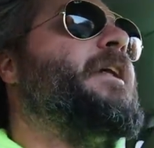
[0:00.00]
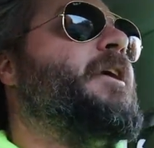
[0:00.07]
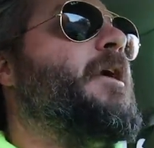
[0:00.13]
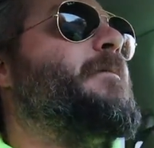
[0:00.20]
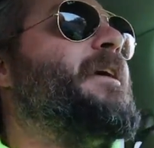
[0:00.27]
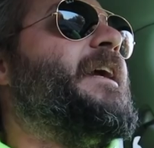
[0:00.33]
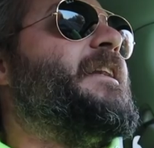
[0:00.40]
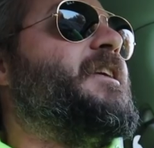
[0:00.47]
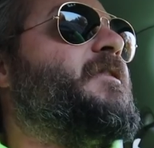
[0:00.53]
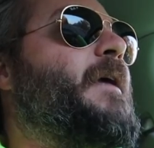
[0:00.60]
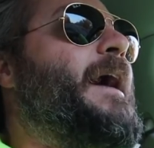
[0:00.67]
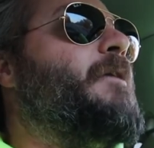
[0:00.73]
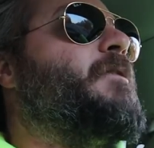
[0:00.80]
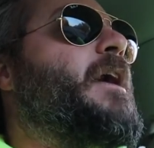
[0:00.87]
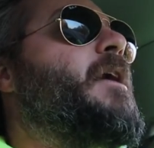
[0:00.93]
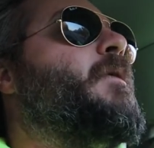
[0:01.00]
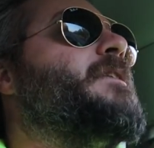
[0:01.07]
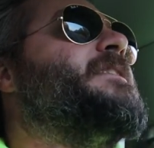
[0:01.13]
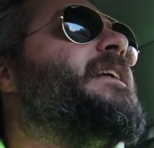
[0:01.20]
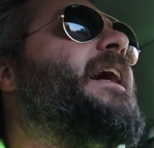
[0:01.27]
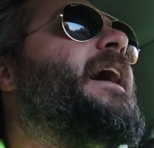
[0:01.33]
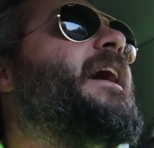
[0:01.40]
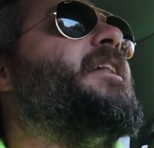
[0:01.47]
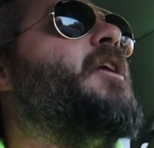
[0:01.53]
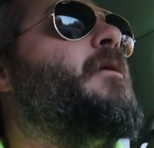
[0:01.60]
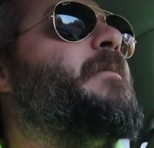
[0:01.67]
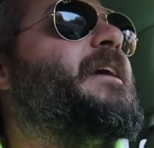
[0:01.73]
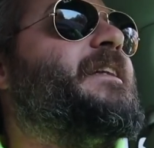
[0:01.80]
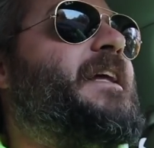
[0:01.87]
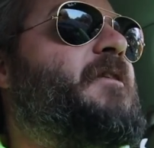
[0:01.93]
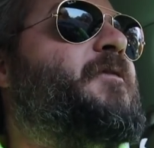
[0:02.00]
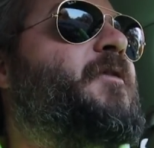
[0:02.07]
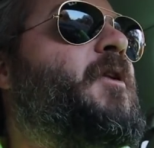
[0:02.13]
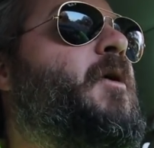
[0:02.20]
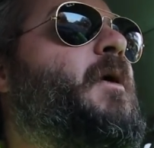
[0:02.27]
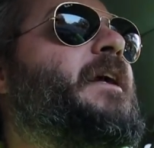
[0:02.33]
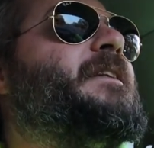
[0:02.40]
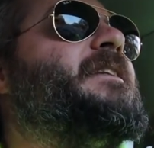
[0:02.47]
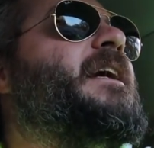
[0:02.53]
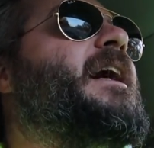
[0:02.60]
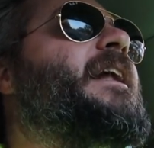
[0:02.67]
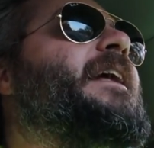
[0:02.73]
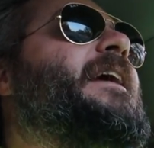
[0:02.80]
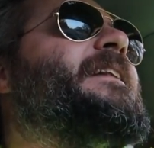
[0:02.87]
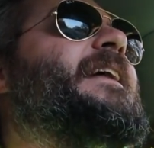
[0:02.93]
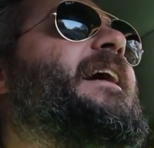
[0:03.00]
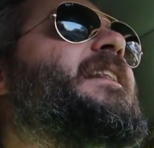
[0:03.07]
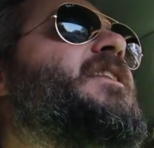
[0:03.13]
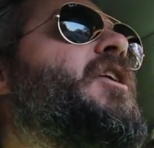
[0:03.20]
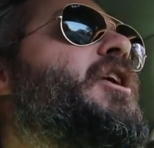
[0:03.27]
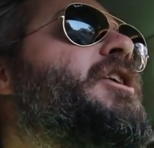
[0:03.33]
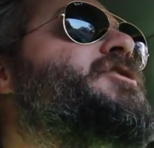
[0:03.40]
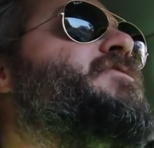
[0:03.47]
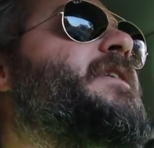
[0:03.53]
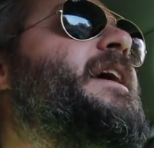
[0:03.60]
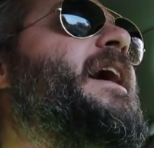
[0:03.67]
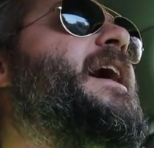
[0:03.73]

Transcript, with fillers: I know I'm gonna get the grout going today. I know I'm gonna get that flooring done in that laundry